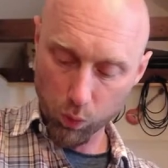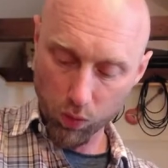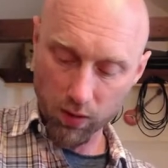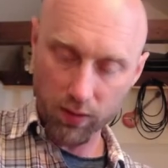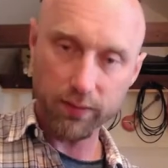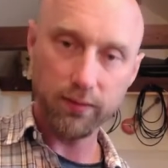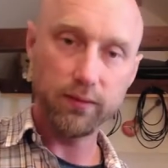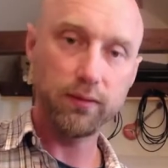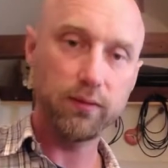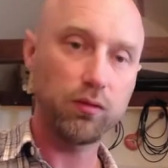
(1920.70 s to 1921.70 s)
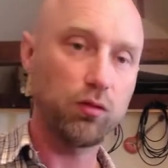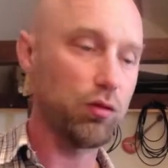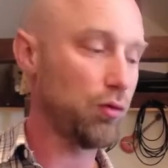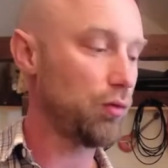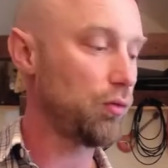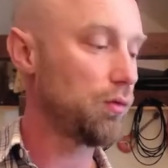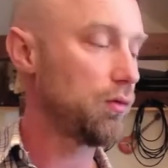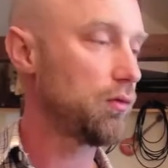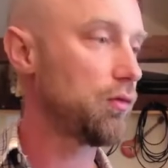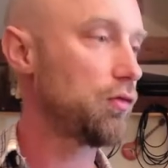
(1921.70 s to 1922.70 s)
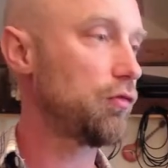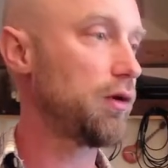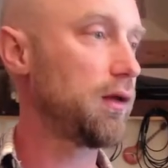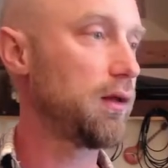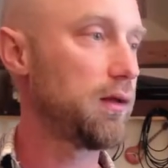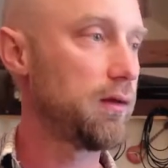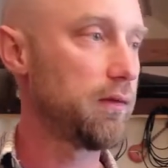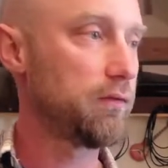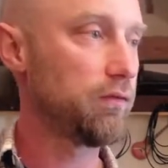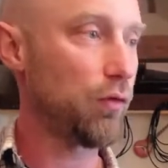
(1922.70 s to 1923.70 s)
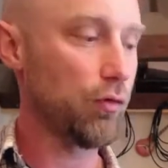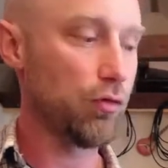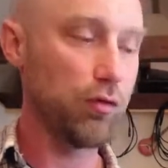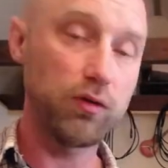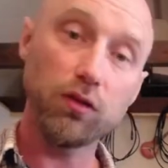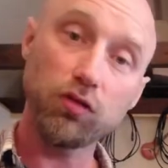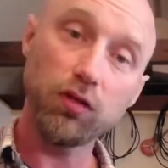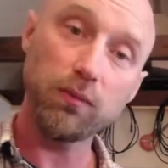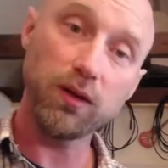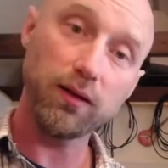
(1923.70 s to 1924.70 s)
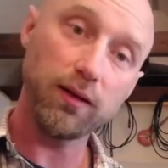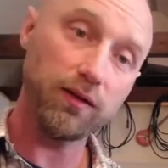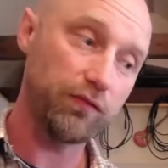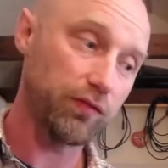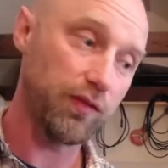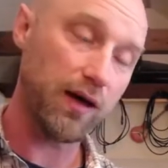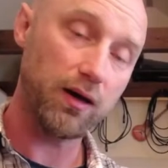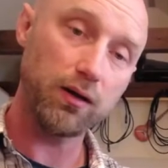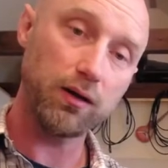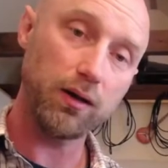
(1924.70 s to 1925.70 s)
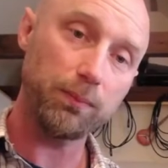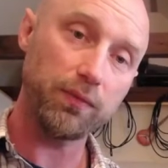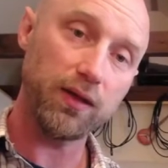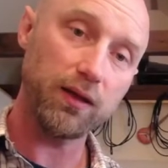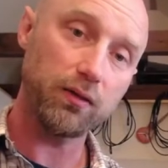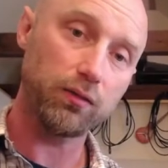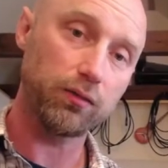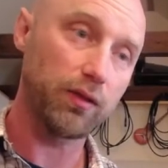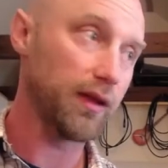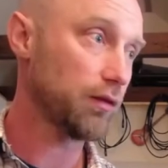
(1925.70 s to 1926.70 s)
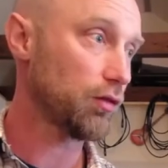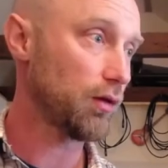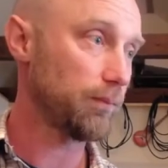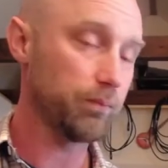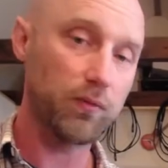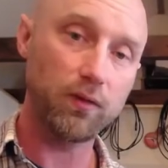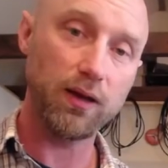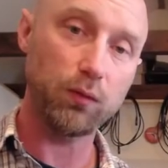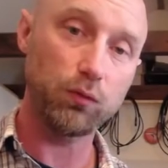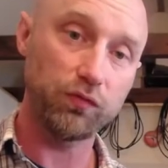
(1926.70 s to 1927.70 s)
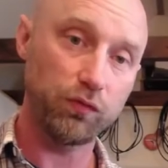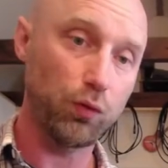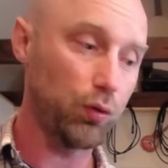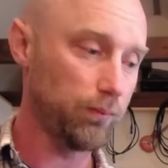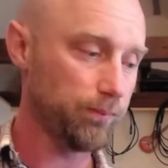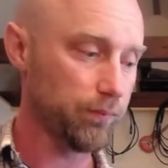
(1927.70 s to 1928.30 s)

1, 2, 3, 4. So did you see me lift that up there on that count of 4?